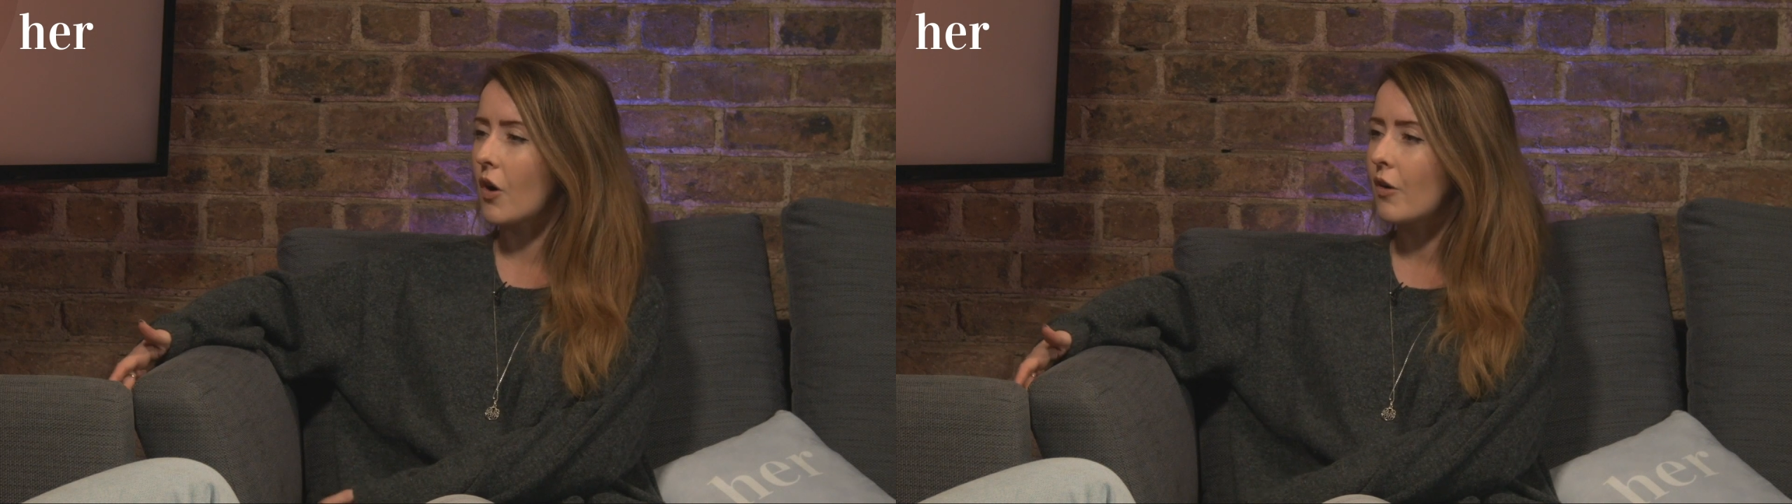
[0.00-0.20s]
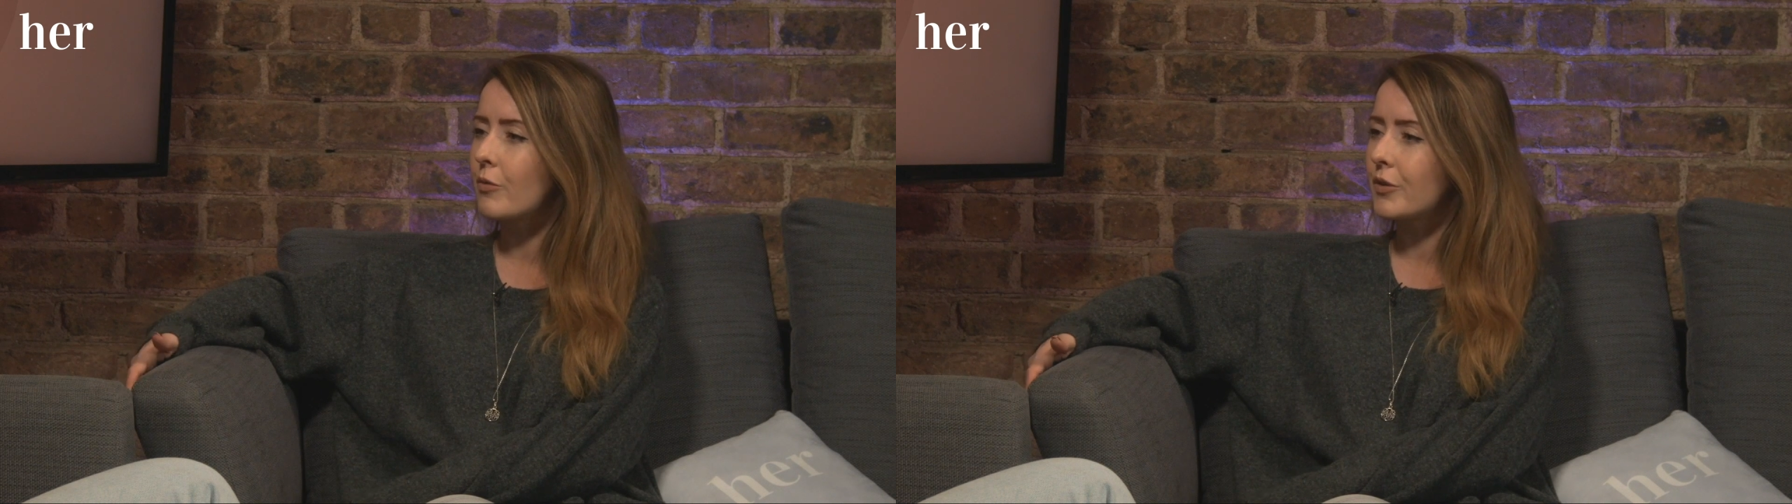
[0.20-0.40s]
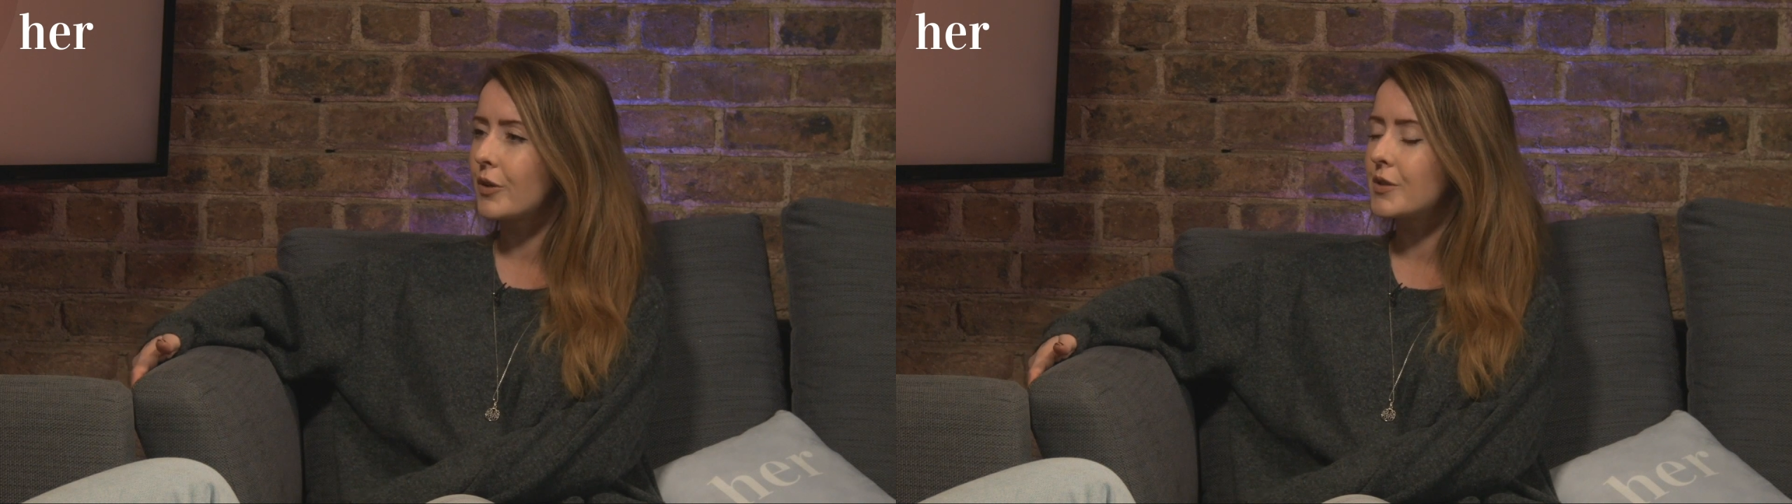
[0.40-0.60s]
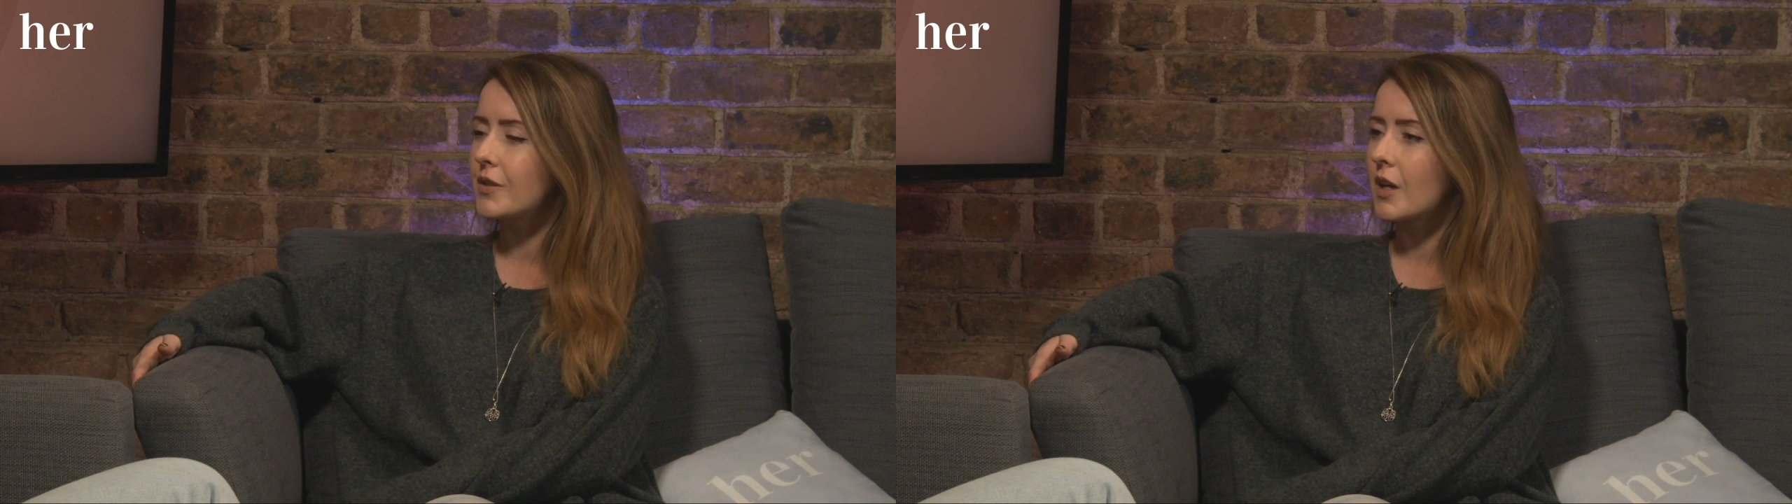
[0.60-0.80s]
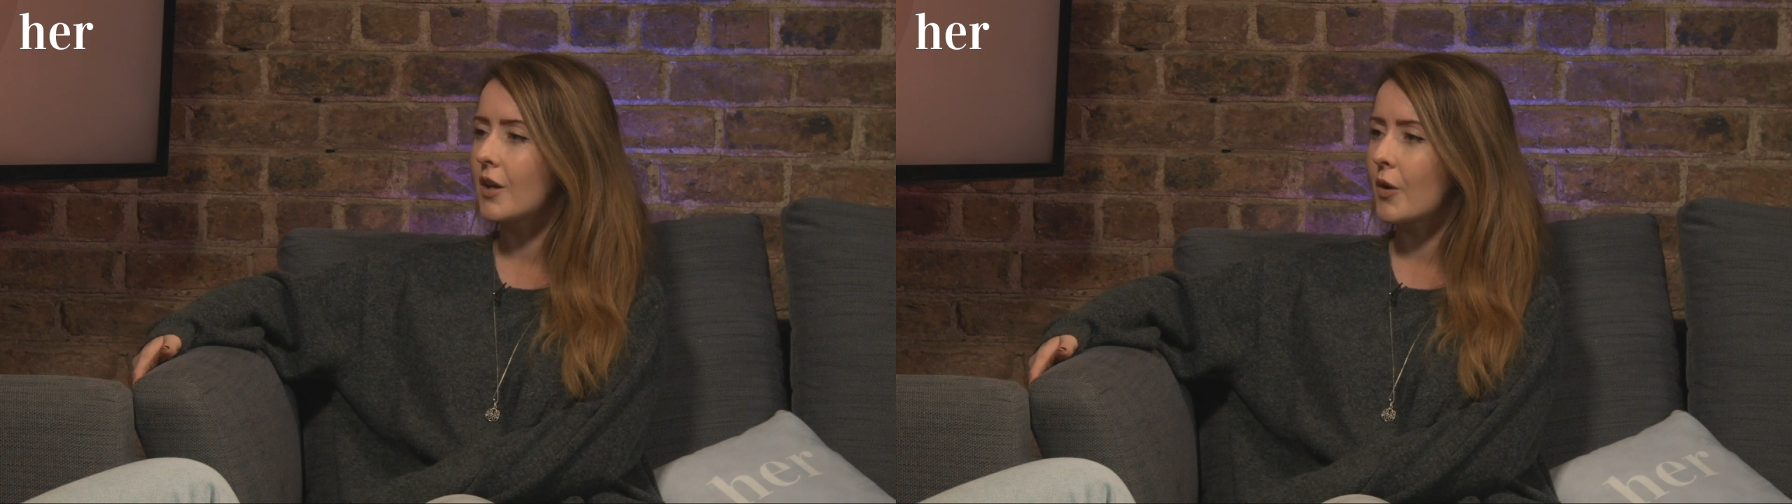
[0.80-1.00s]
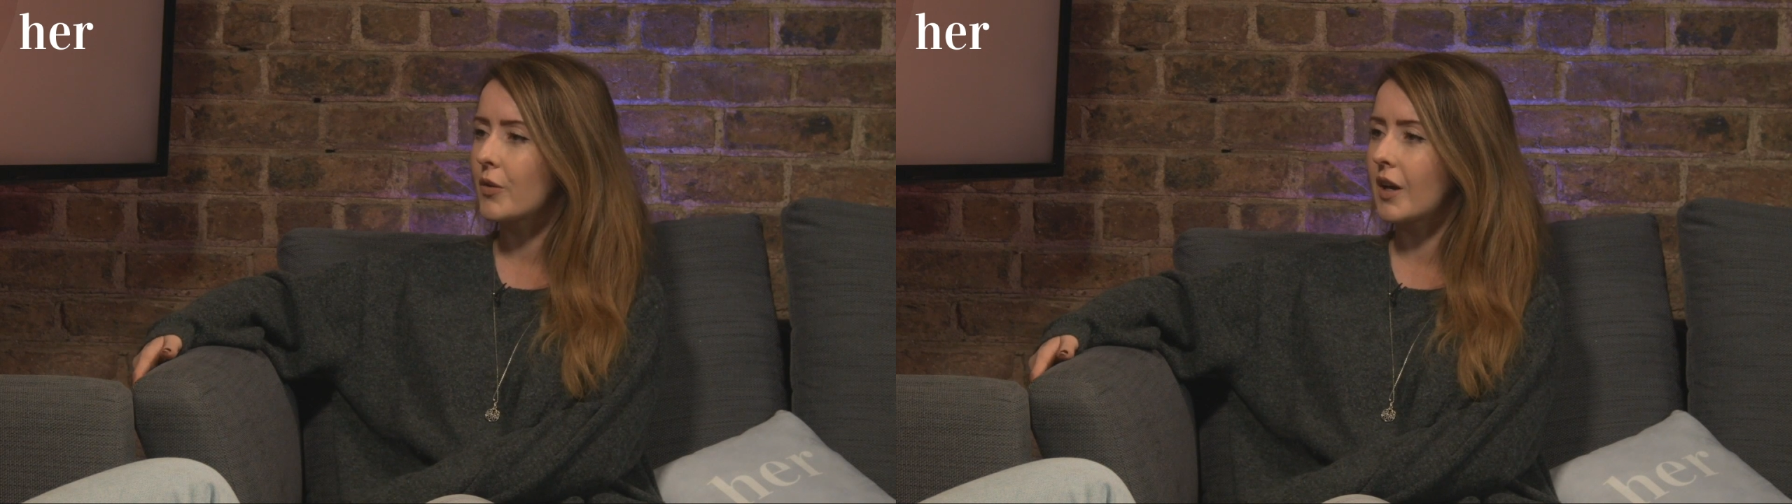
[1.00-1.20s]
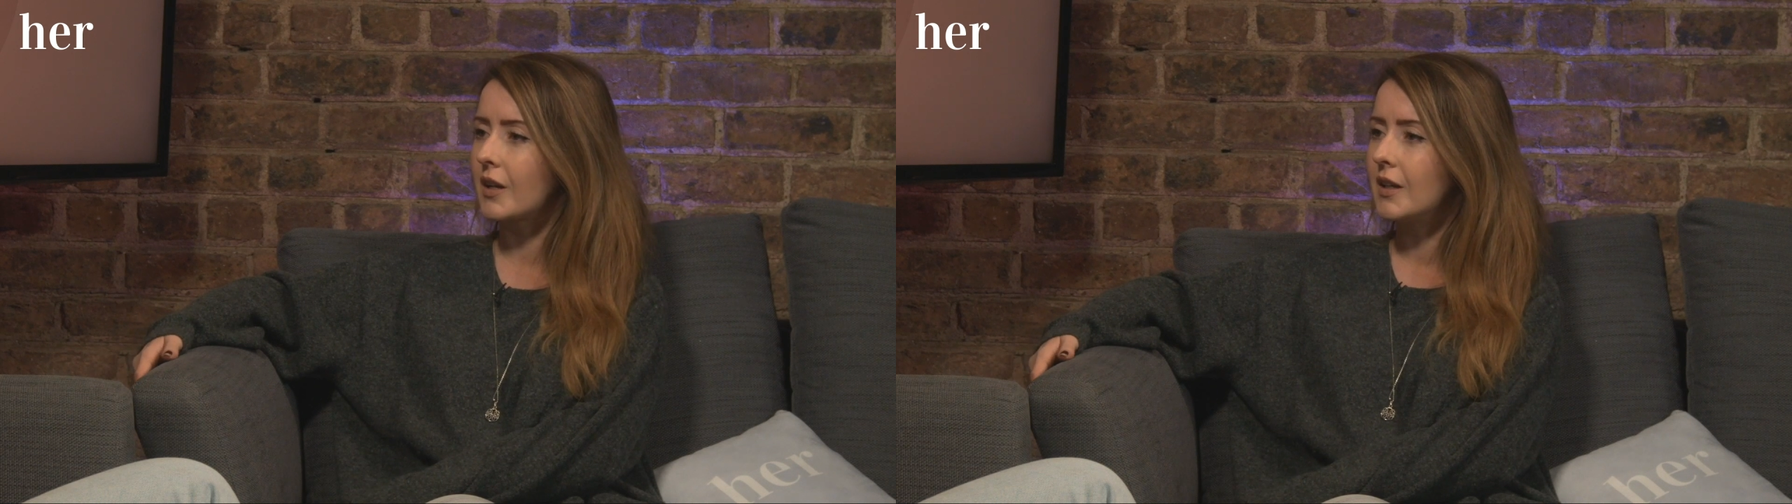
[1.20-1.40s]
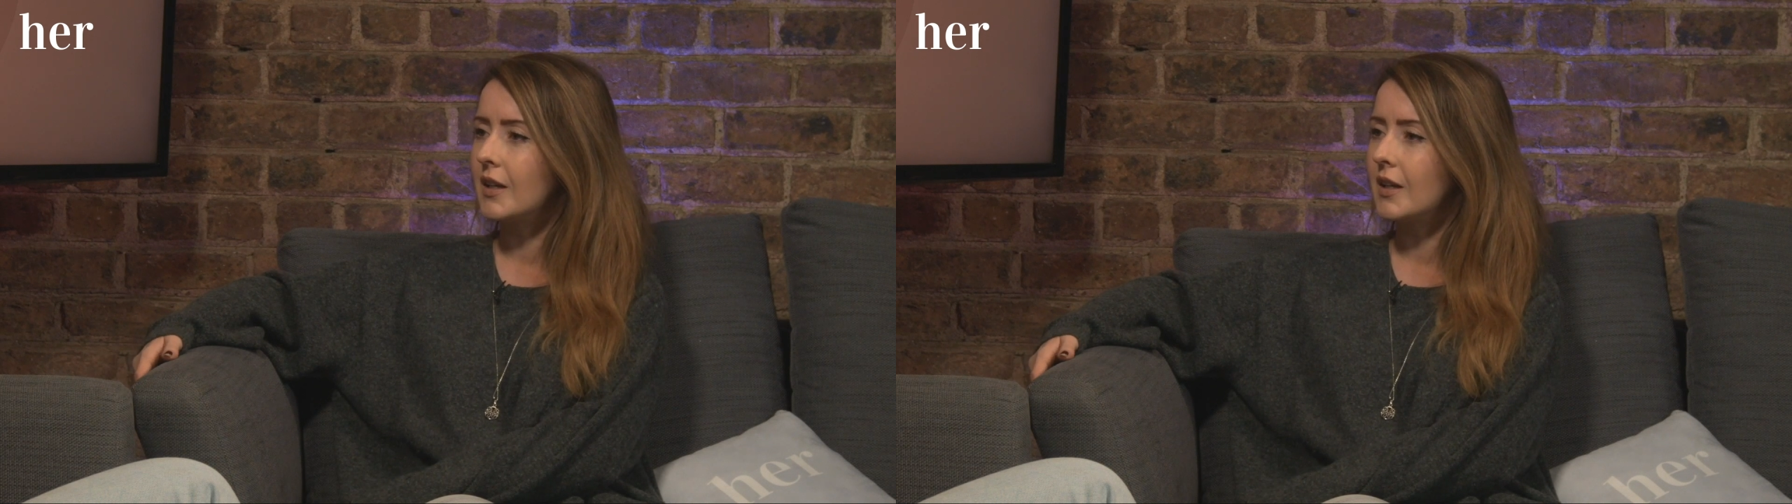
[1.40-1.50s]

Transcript: off with you? Did they know that